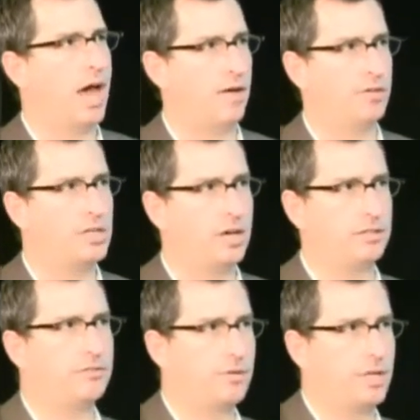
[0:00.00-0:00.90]

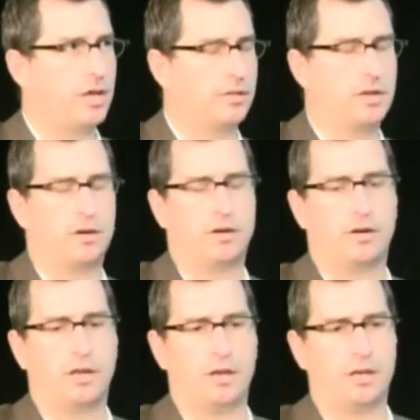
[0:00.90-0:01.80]
advertising from the
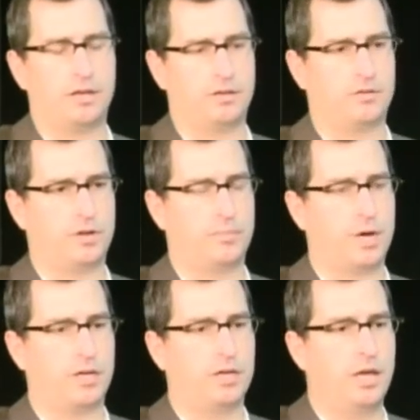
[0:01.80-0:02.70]
healthcare industry, but